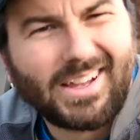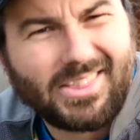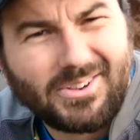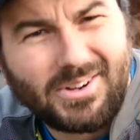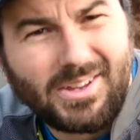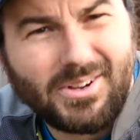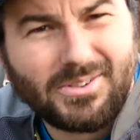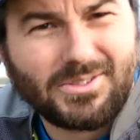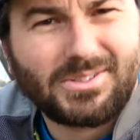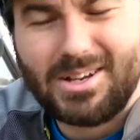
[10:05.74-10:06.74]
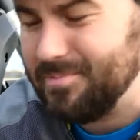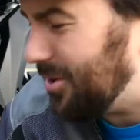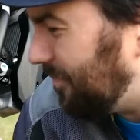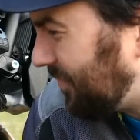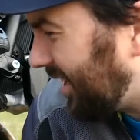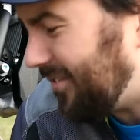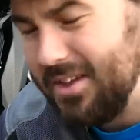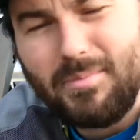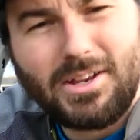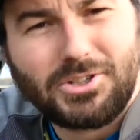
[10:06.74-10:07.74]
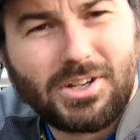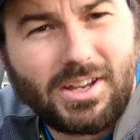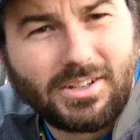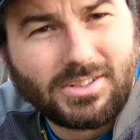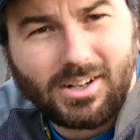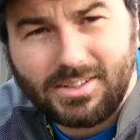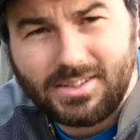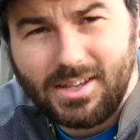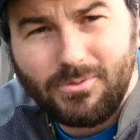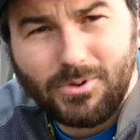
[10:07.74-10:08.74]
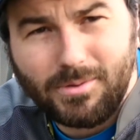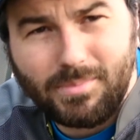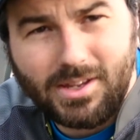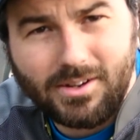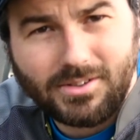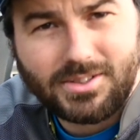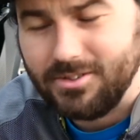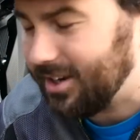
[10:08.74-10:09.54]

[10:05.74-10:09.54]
like 30 years or something. If they made shitty exhausts, they wouldn't be here still,